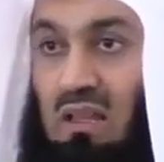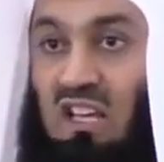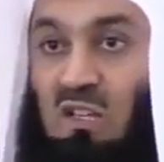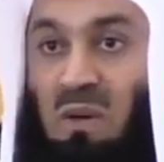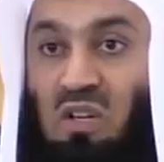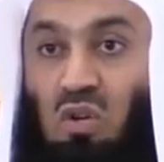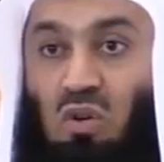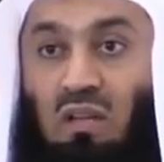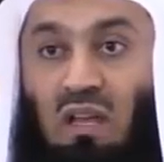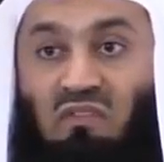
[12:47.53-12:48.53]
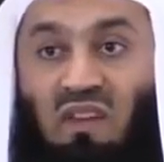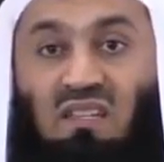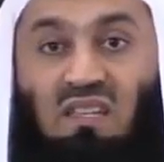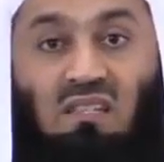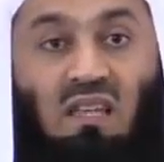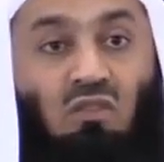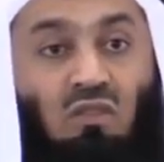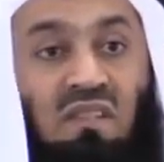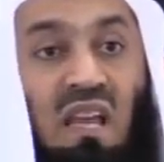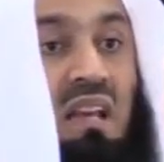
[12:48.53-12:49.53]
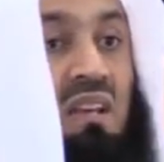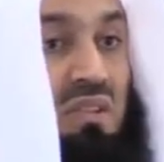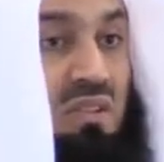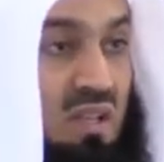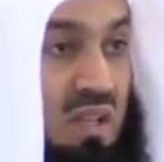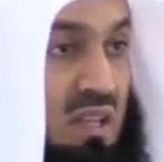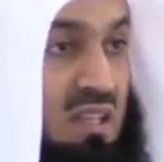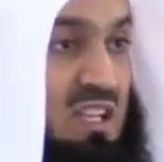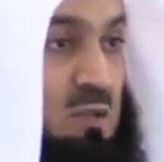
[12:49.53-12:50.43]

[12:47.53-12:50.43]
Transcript: the expression on their face is that of sadness. The